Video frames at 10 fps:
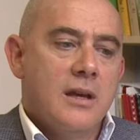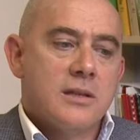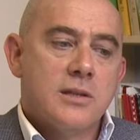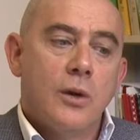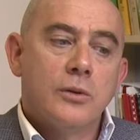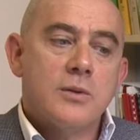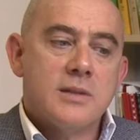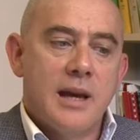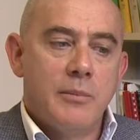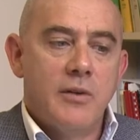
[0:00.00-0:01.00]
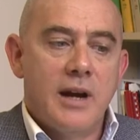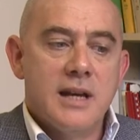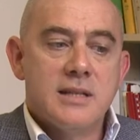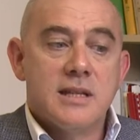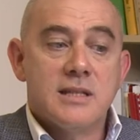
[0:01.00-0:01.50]
So to
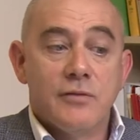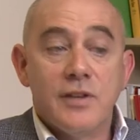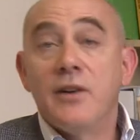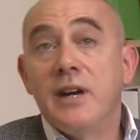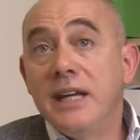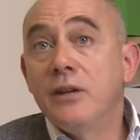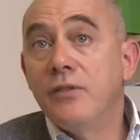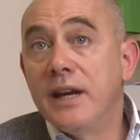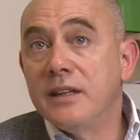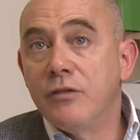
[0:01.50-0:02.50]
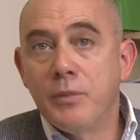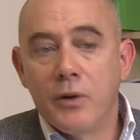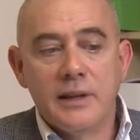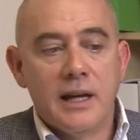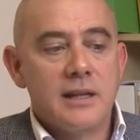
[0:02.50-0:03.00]
summarize, it's a very innovative
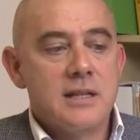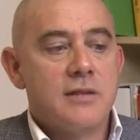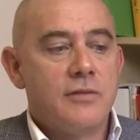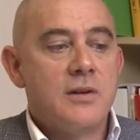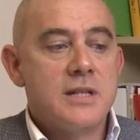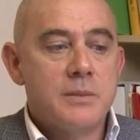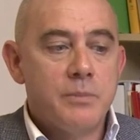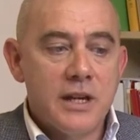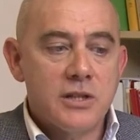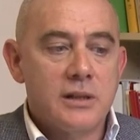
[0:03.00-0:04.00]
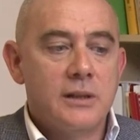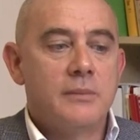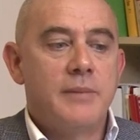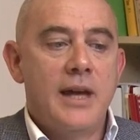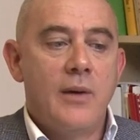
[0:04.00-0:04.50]
product. It's a very special
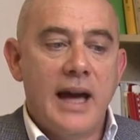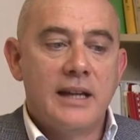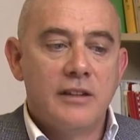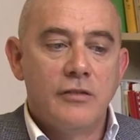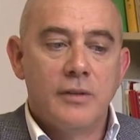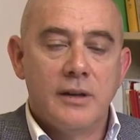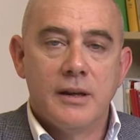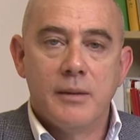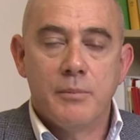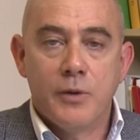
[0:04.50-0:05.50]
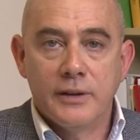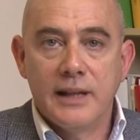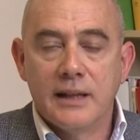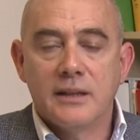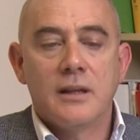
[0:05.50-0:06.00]
bioactive
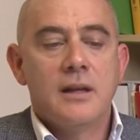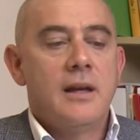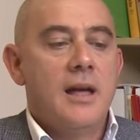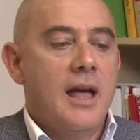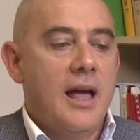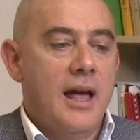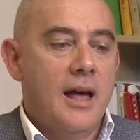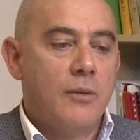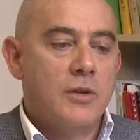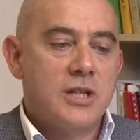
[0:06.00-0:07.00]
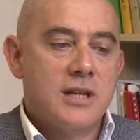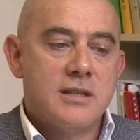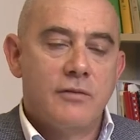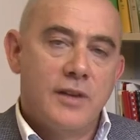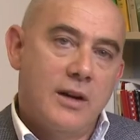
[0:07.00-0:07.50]
product, which has
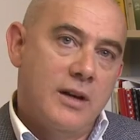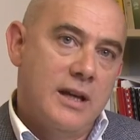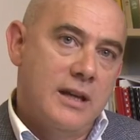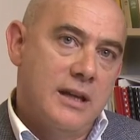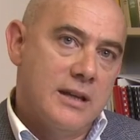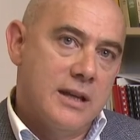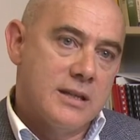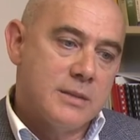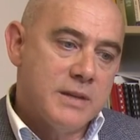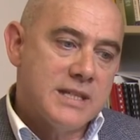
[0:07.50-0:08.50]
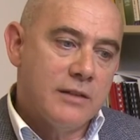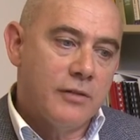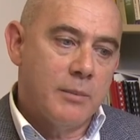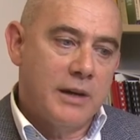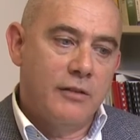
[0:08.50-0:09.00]
a very
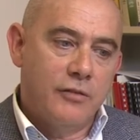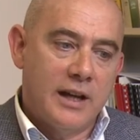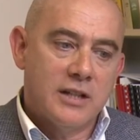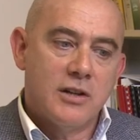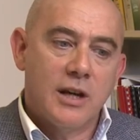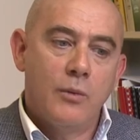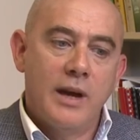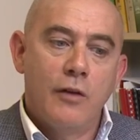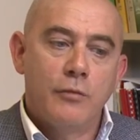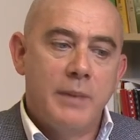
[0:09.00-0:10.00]
specific manufacturing way of